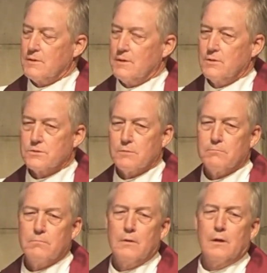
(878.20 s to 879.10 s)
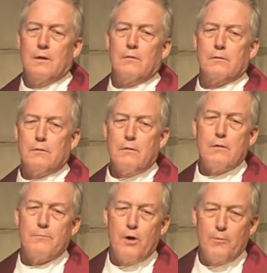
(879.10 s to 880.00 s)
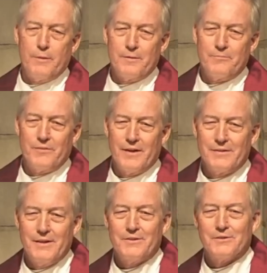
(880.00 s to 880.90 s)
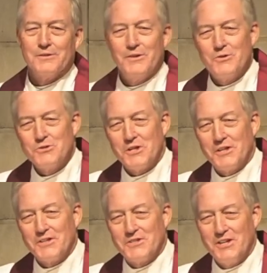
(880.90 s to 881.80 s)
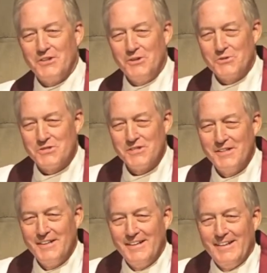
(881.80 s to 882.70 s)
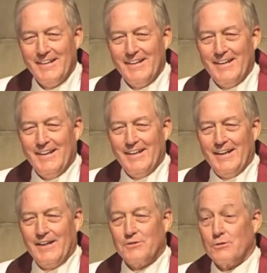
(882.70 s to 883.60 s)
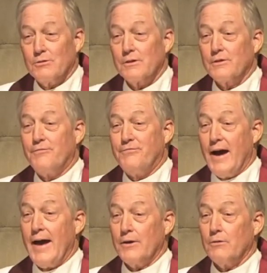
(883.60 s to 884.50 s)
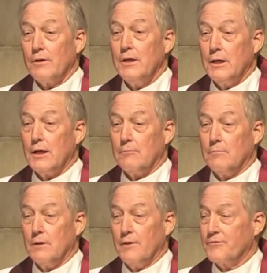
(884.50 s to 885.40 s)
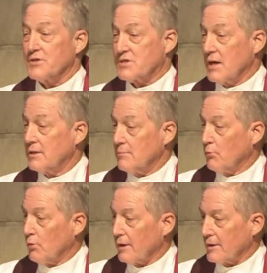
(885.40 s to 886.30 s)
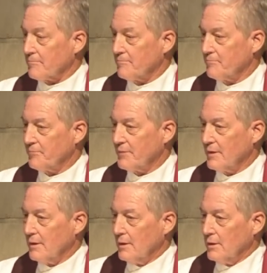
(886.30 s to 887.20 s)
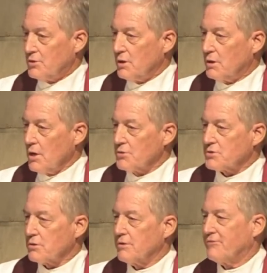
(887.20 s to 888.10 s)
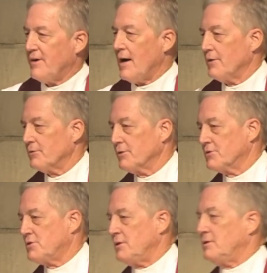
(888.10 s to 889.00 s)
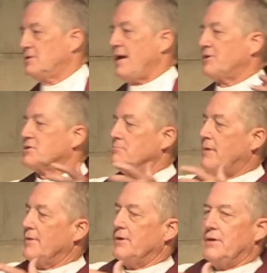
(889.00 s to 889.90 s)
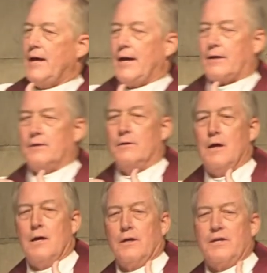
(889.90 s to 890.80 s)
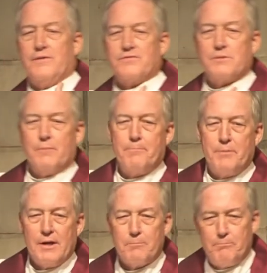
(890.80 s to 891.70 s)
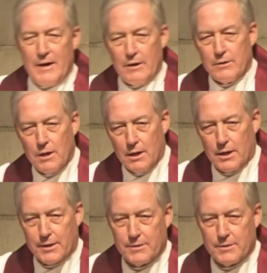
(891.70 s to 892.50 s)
There's a long moment, and then the liturgy continues. And during the final hymn of the Sunday morning, she goes to her father and she takes him by the neck and gives him a big bear hug.